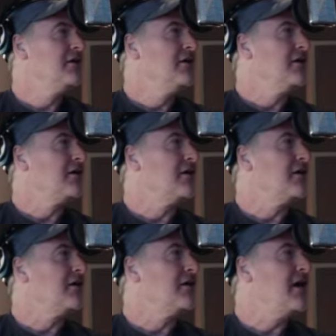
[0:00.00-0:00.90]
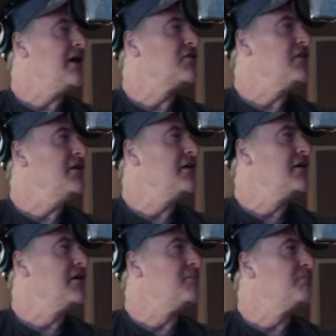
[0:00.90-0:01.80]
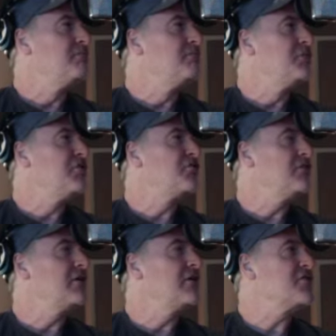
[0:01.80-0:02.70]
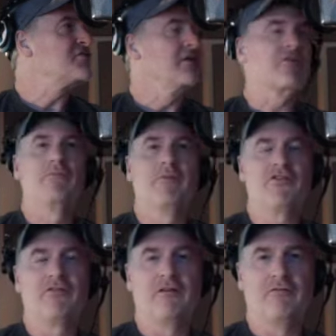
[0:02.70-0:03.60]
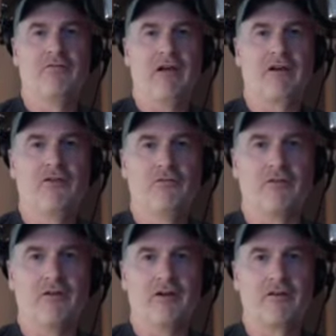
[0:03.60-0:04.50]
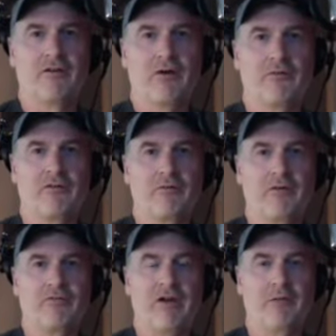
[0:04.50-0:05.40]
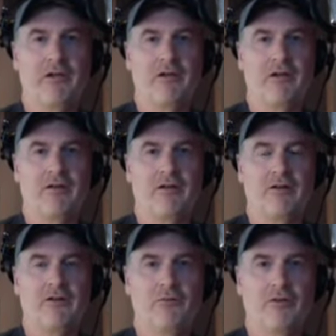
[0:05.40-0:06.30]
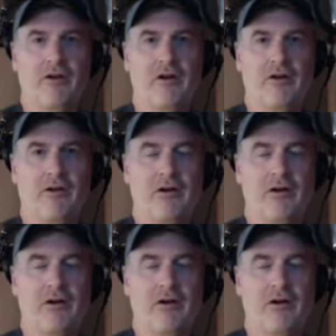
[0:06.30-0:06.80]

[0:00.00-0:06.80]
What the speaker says: at the Pacific National Exhibition in Vancouver. I think I was there with my family, and you were there.